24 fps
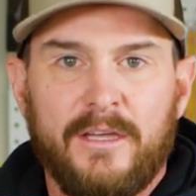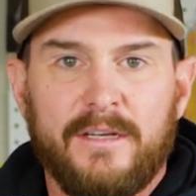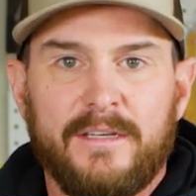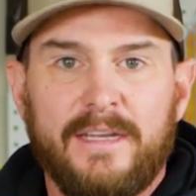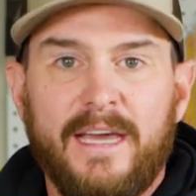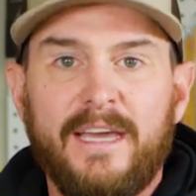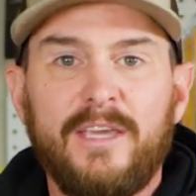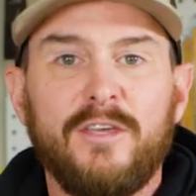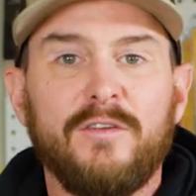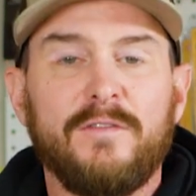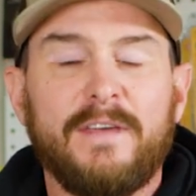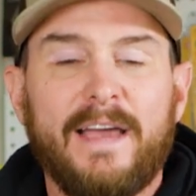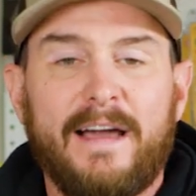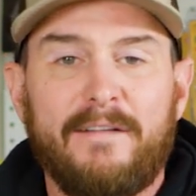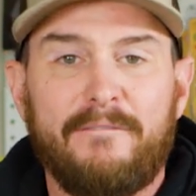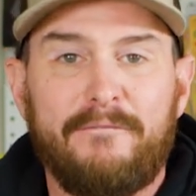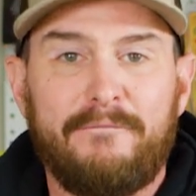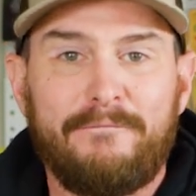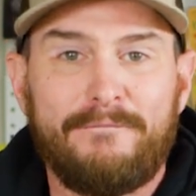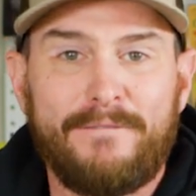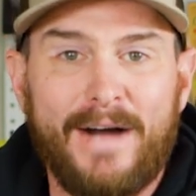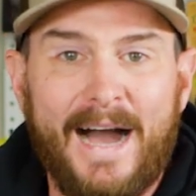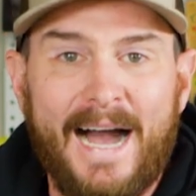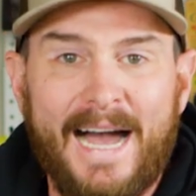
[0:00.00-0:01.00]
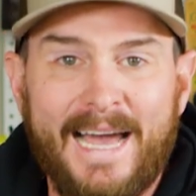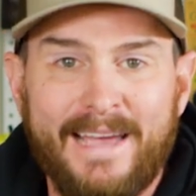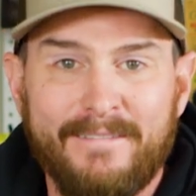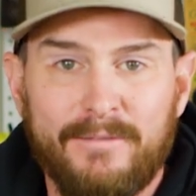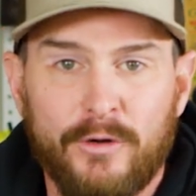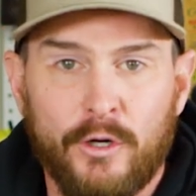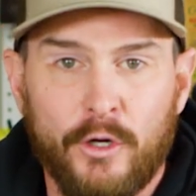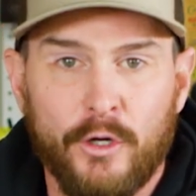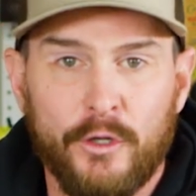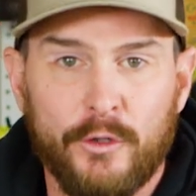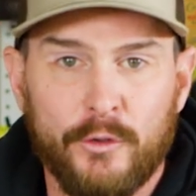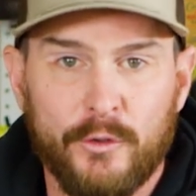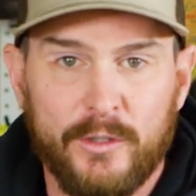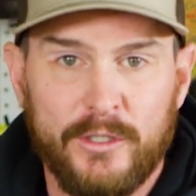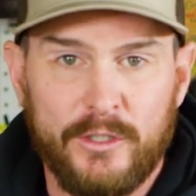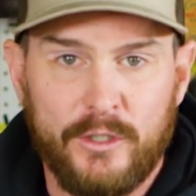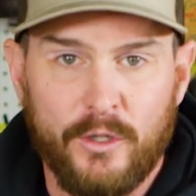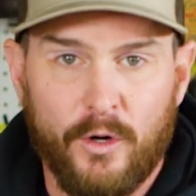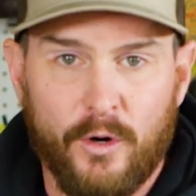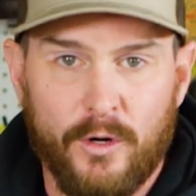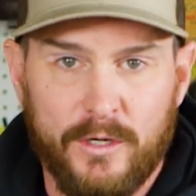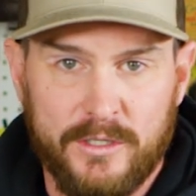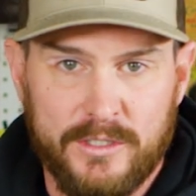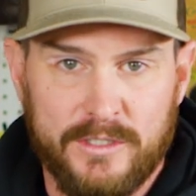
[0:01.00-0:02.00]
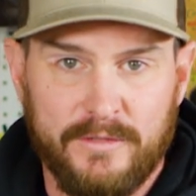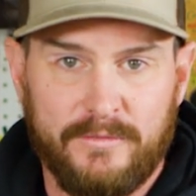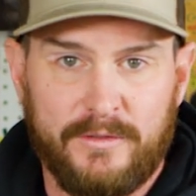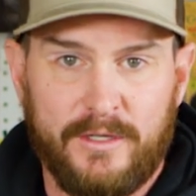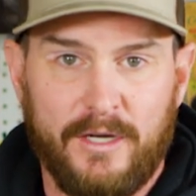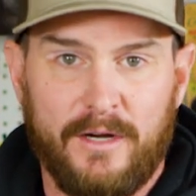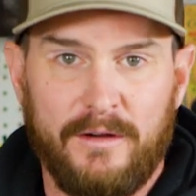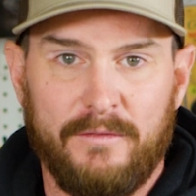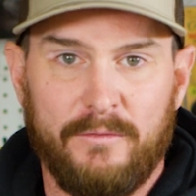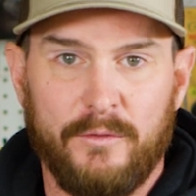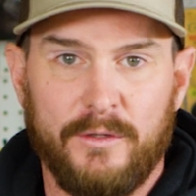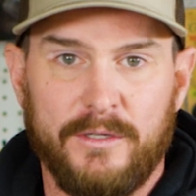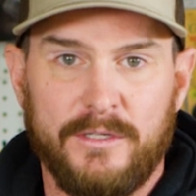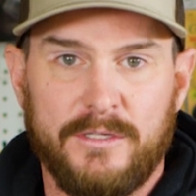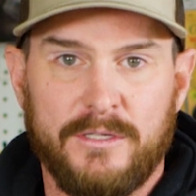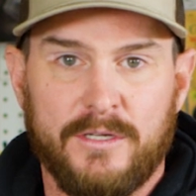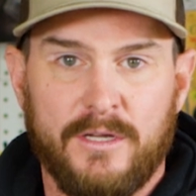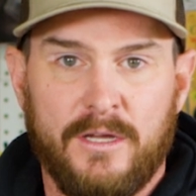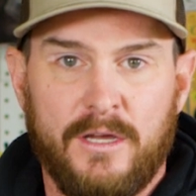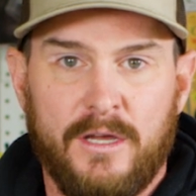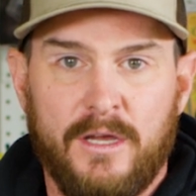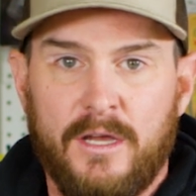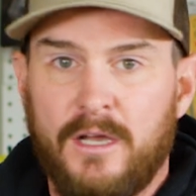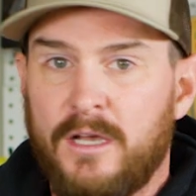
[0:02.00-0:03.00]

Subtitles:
Now you've got 500 yards of coverage,